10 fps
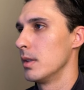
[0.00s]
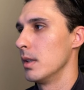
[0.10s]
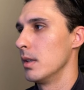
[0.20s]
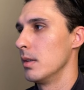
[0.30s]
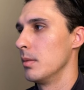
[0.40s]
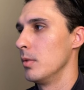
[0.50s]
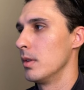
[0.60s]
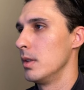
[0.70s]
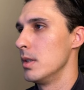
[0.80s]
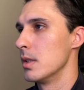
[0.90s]
With
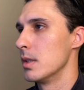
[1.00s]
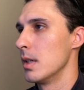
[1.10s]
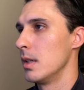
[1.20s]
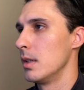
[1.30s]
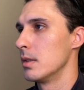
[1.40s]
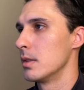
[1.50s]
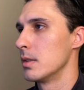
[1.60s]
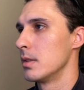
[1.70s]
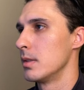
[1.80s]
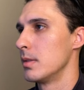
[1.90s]
these
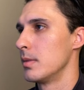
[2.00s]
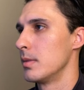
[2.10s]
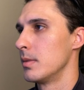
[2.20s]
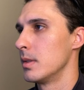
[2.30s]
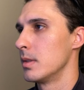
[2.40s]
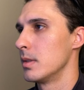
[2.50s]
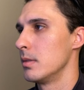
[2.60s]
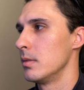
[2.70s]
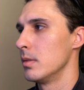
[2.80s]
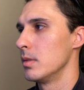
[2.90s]
settings,
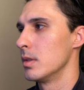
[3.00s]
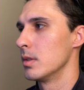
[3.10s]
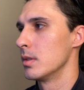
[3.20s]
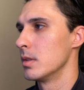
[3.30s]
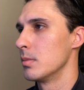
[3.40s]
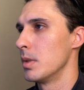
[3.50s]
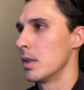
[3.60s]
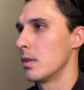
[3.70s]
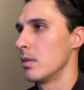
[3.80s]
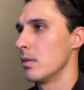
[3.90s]
let's do just
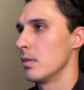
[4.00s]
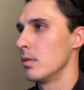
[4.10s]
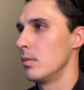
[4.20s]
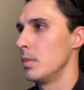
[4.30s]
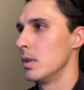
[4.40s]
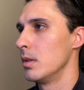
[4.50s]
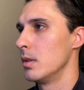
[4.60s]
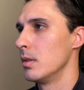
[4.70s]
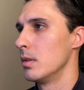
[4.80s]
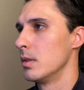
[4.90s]
specular a little bit
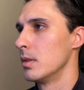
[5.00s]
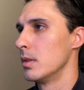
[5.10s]
though.